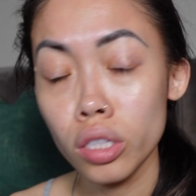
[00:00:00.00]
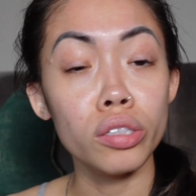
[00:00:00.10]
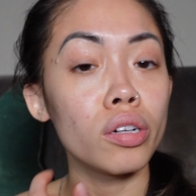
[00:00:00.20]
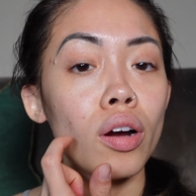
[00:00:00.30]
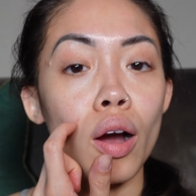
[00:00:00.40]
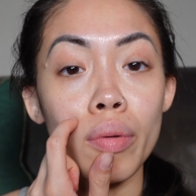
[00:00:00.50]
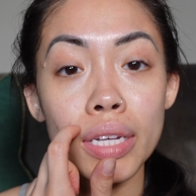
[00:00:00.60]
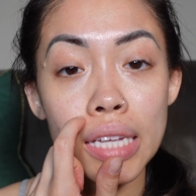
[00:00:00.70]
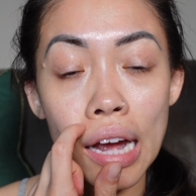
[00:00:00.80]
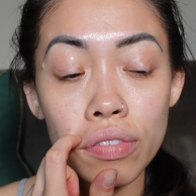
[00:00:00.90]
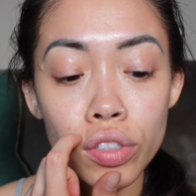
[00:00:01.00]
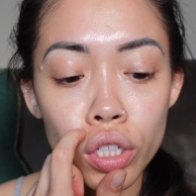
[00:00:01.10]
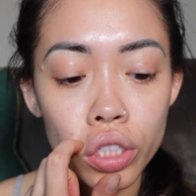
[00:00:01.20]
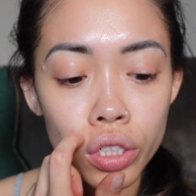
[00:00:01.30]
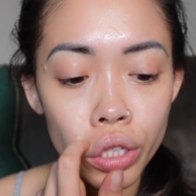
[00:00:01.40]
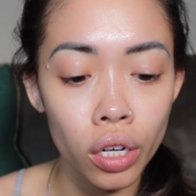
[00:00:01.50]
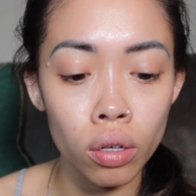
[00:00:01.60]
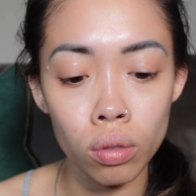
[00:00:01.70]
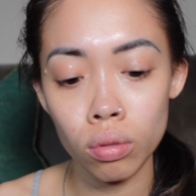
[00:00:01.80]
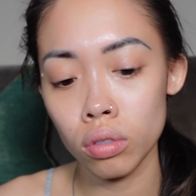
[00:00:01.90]
You don't always have to, you
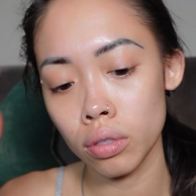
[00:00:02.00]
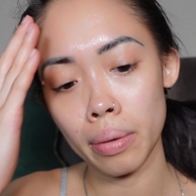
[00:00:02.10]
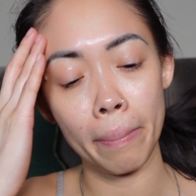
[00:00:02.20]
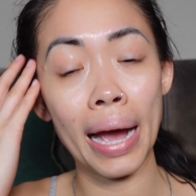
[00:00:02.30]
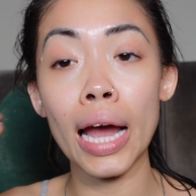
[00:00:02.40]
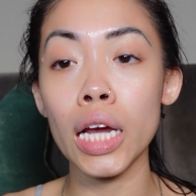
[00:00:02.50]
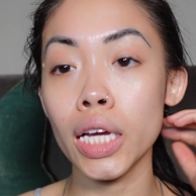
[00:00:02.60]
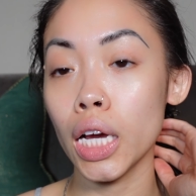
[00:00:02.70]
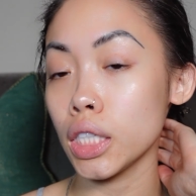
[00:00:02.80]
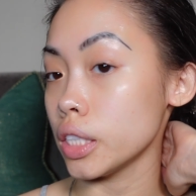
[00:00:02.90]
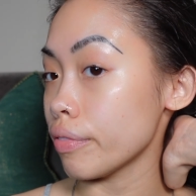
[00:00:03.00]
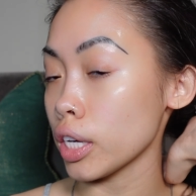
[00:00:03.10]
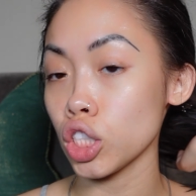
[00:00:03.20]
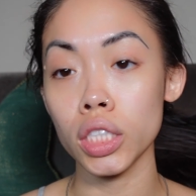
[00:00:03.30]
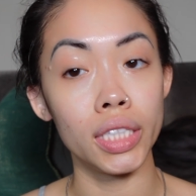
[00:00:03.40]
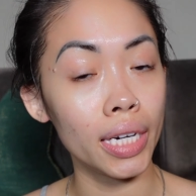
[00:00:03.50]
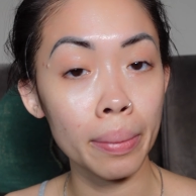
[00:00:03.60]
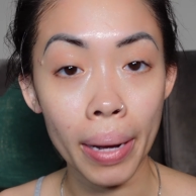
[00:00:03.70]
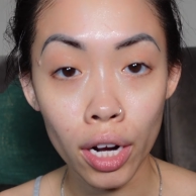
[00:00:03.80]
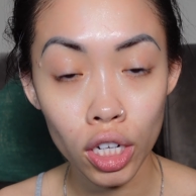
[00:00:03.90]
know, buy Givenchy
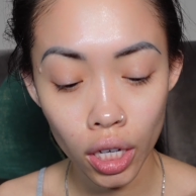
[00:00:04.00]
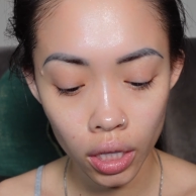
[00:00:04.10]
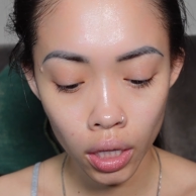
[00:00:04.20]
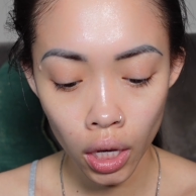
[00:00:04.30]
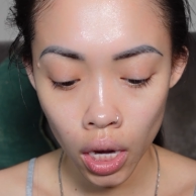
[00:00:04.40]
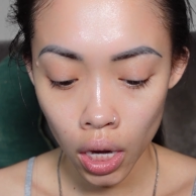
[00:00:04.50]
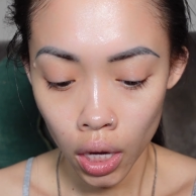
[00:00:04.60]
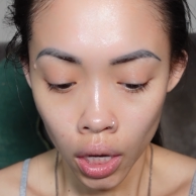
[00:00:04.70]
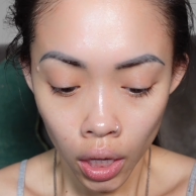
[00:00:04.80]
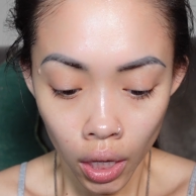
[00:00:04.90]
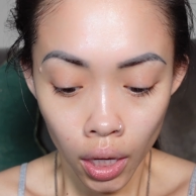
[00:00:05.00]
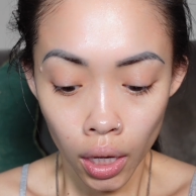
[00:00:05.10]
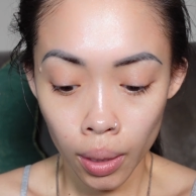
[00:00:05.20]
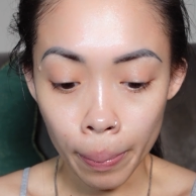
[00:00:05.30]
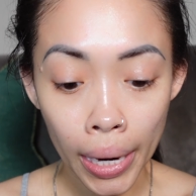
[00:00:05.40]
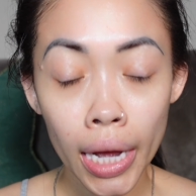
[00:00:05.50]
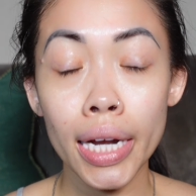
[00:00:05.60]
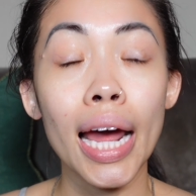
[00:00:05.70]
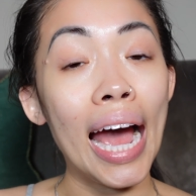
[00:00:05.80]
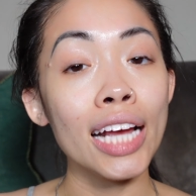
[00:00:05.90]
setting powder. But
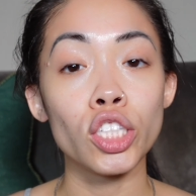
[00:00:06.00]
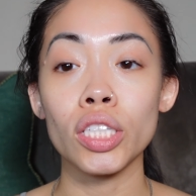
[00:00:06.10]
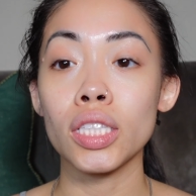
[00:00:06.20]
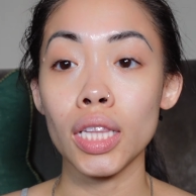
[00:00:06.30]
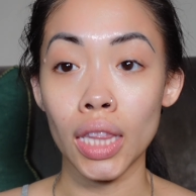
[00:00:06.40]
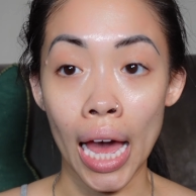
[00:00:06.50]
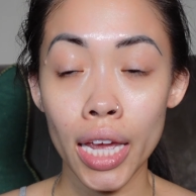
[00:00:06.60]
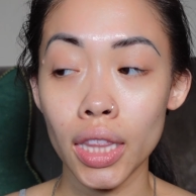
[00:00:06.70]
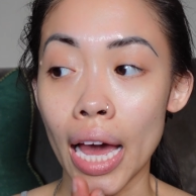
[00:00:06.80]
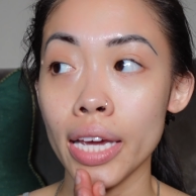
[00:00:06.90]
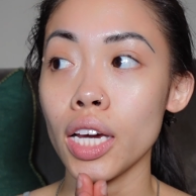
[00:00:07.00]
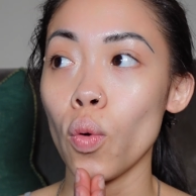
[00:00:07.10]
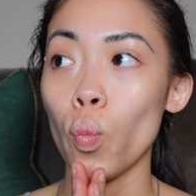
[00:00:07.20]
I just li like